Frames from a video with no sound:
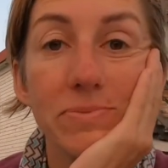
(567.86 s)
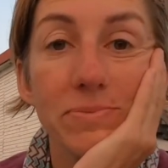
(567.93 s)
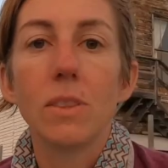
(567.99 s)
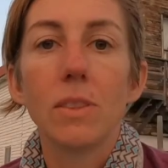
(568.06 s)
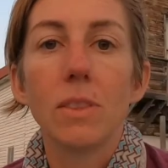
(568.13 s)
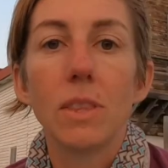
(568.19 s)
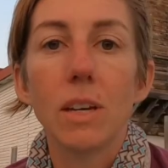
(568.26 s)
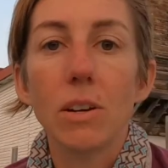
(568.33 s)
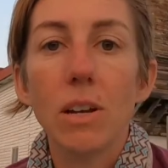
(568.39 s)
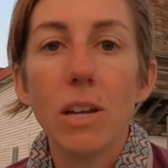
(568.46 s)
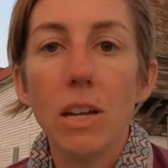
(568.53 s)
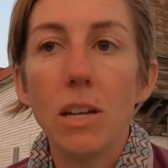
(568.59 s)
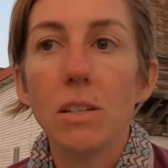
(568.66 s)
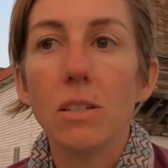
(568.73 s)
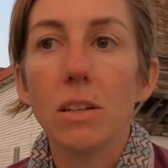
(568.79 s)
there
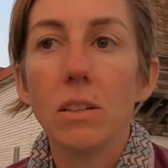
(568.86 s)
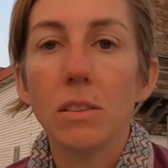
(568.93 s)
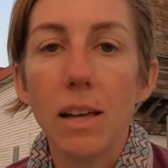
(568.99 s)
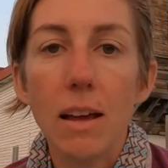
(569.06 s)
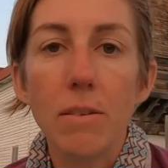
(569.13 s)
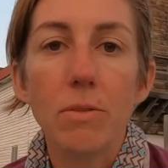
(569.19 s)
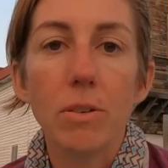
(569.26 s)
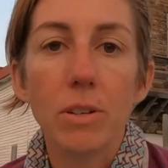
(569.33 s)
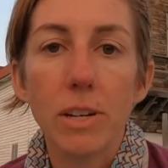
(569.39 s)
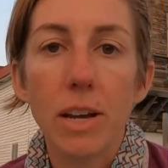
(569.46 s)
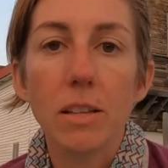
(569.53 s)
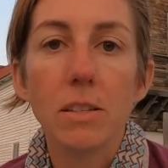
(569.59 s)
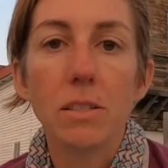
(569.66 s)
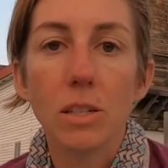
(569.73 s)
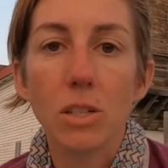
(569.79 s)
is a life or
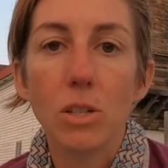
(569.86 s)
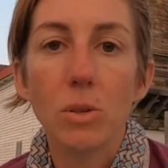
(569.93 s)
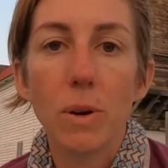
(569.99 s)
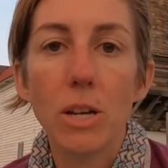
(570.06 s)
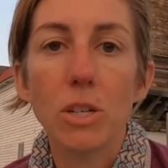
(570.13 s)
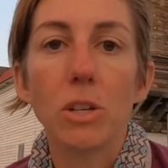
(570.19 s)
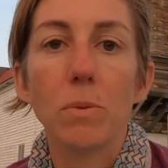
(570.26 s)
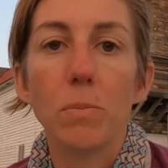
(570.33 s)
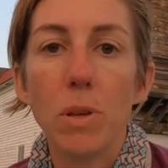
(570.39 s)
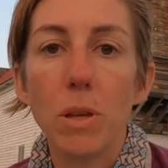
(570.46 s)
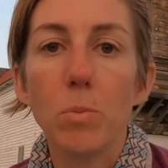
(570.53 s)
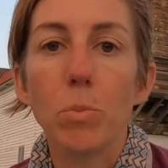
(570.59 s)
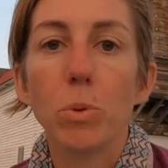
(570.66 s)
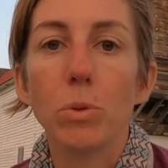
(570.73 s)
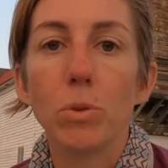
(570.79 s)
death situation.
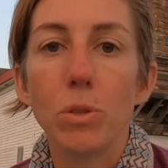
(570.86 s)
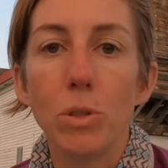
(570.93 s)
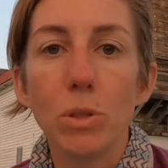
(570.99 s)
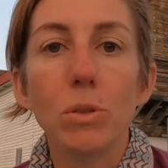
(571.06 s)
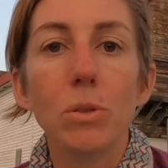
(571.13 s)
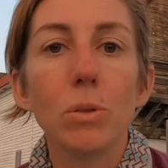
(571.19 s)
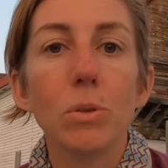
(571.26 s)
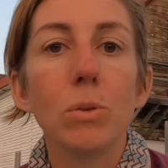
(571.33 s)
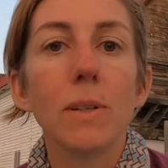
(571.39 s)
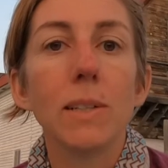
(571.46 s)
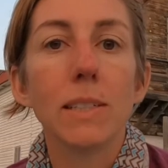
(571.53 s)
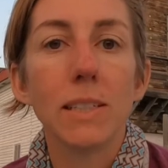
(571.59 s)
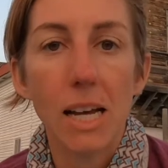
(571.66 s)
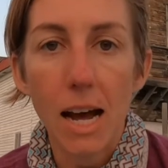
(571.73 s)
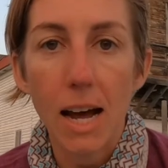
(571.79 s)
People do
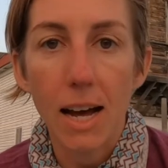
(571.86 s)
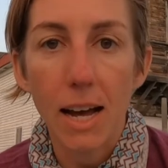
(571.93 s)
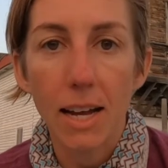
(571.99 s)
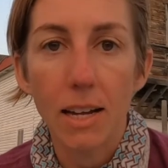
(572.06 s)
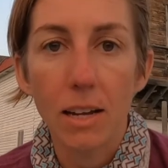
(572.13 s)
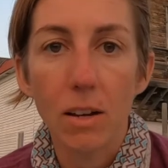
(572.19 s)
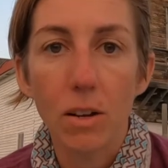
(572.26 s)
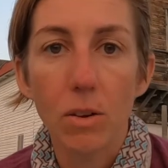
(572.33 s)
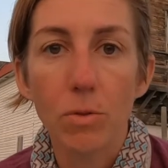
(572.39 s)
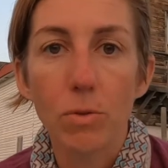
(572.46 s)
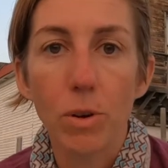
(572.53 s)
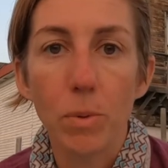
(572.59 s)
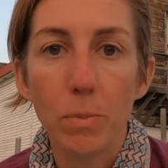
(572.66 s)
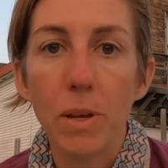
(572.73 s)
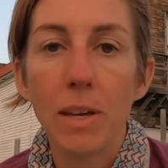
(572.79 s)
die
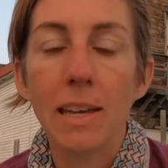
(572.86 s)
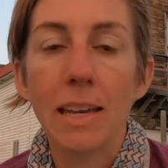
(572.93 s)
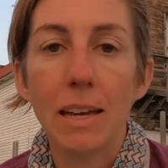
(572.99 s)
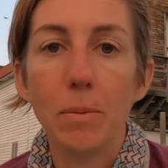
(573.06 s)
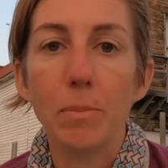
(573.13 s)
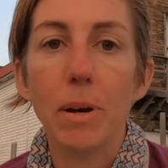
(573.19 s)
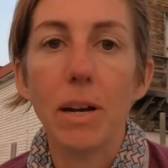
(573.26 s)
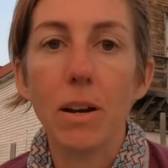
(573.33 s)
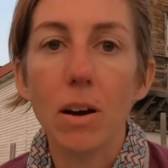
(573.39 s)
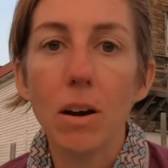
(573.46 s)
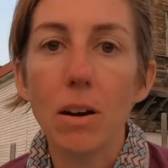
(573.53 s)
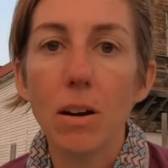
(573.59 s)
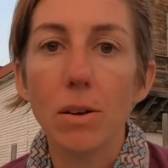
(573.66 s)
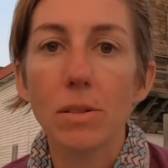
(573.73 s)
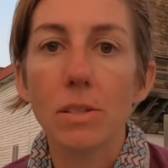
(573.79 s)
from being hit by
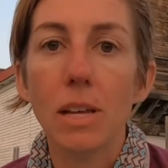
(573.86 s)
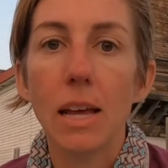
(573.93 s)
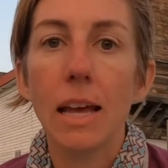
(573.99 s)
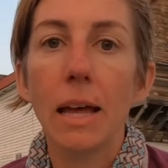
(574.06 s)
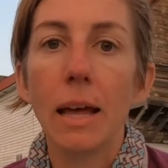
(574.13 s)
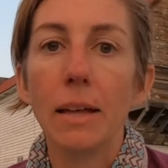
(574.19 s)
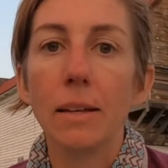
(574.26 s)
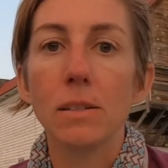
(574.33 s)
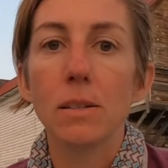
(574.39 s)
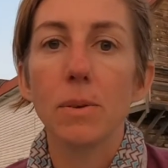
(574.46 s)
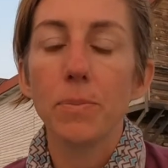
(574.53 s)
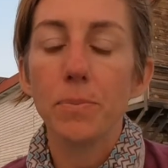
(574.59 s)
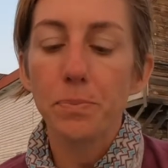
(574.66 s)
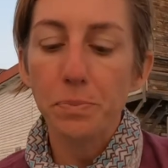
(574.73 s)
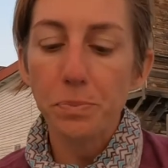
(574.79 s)
cars. And,
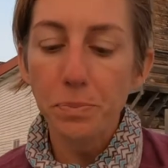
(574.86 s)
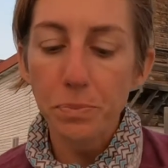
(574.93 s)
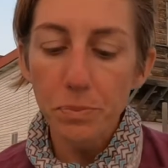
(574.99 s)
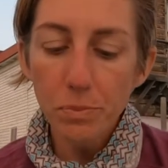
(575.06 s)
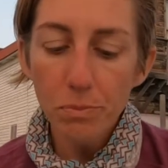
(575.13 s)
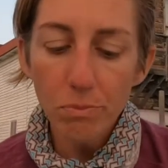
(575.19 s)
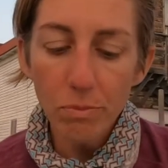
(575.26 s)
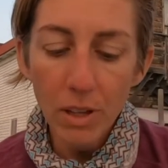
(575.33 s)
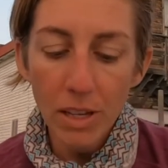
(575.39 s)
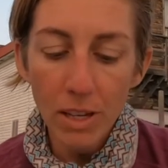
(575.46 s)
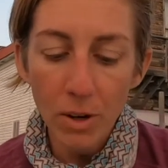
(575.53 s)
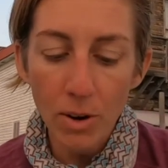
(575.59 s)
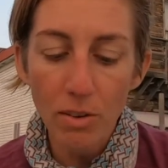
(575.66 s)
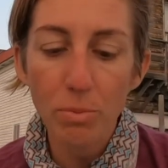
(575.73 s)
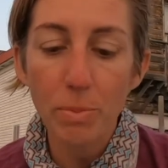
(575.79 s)
you
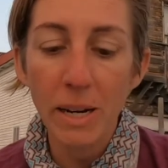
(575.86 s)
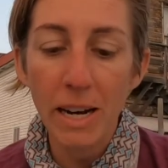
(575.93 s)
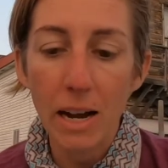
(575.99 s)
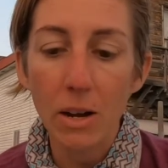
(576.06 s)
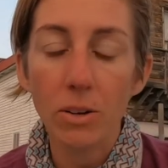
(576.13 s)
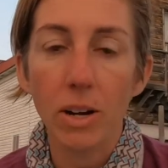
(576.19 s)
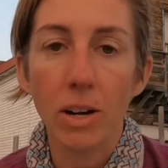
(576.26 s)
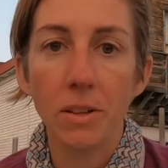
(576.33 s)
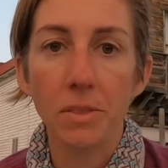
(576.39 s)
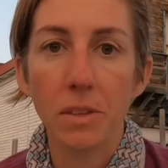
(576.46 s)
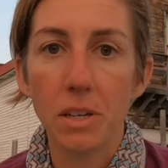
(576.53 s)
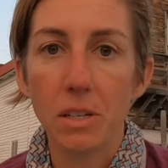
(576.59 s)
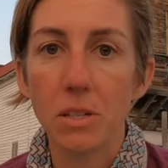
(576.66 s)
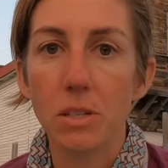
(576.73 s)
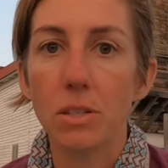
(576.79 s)
know, I've been out on
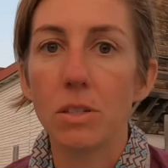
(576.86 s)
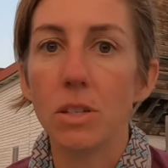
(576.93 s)
this